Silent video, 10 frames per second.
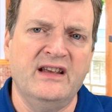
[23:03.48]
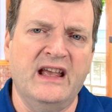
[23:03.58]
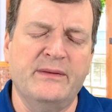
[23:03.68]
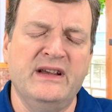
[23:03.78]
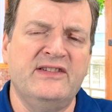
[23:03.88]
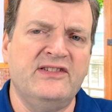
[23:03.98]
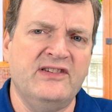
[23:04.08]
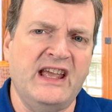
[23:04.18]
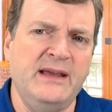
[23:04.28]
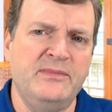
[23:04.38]
and we
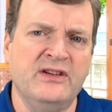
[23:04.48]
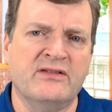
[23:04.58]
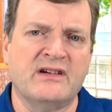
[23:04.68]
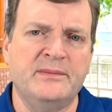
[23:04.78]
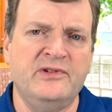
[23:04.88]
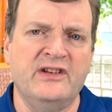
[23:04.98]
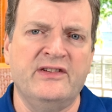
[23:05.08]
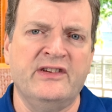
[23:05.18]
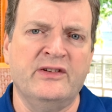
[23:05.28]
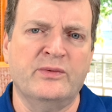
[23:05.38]
escape the corruption that
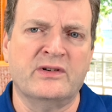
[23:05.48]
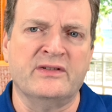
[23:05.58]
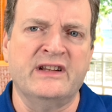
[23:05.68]
is in the world.